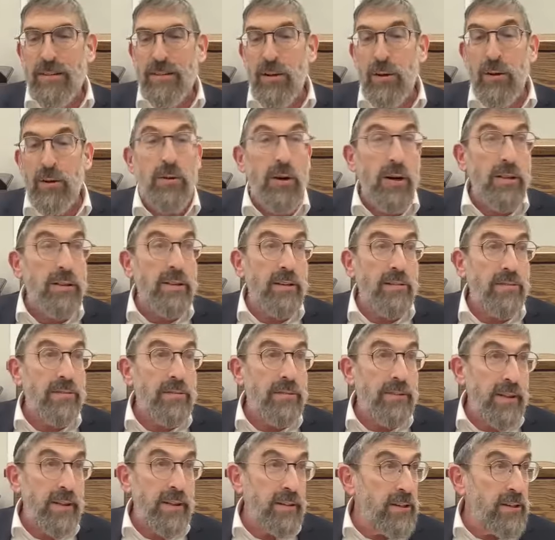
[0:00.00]
Oh, Yontif.
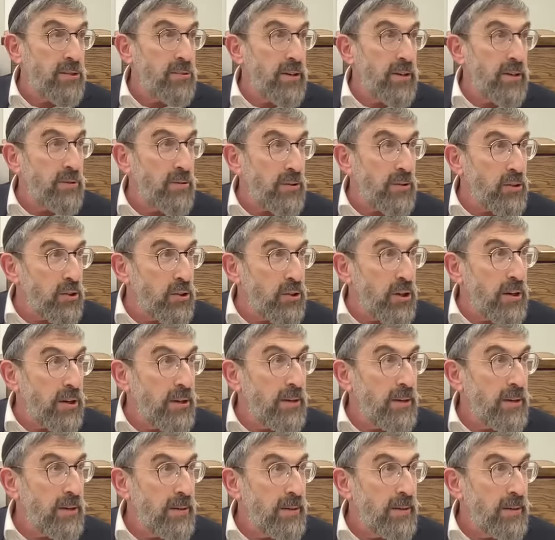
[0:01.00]
Tishrei is Rosh
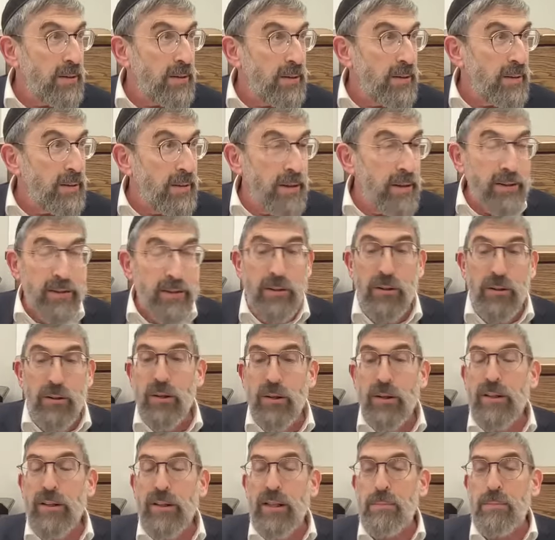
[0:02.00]
Hashanah. Yeah, so
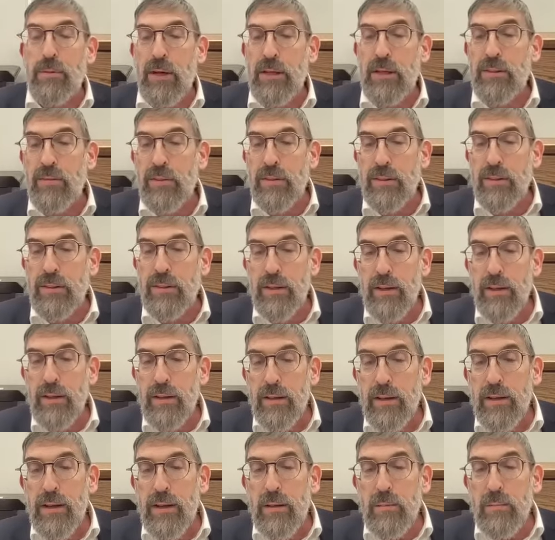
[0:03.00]
look at the top Tosfos.
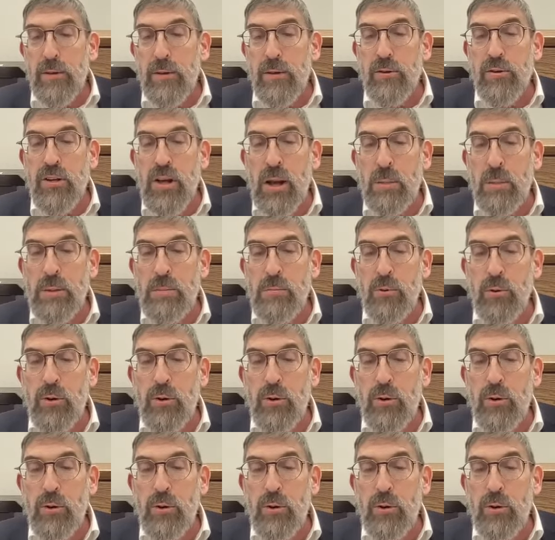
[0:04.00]
V'yushami